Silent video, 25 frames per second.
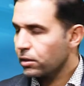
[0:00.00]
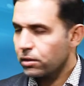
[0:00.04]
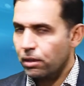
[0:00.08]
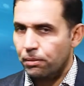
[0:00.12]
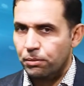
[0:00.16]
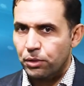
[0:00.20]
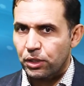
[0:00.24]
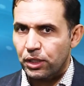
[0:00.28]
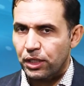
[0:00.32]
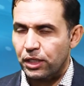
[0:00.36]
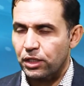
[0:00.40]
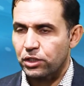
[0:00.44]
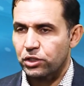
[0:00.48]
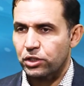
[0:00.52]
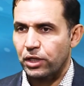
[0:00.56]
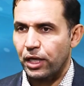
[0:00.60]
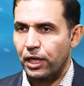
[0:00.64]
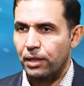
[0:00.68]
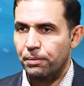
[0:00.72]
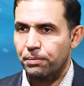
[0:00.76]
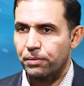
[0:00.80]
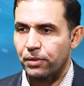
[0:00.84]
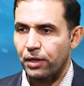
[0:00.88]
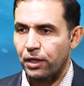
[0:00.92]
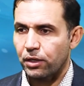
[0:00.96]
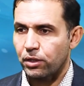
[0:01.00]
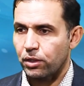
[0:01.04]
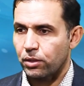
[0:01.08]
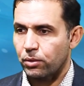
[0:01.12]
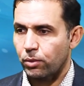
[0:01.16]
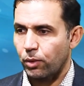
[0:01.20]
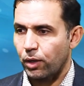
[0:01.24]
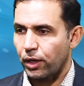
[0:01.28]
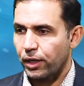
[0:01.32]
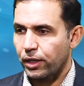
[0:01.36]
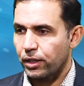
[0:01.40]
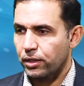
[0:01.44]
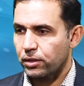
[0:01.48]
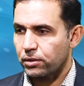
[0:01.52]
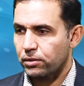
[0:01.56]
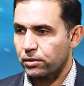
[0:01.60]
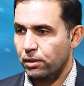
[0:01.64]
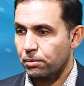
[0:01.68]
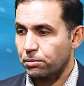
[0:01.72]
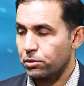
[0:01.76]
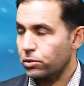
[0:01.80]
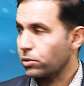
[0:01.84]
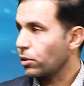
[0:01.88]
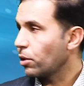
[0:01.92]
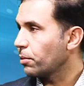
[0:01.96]
unique shape that requires
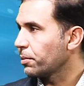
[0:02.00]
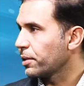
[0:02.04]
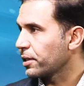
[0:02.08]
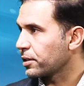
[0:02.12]
some snow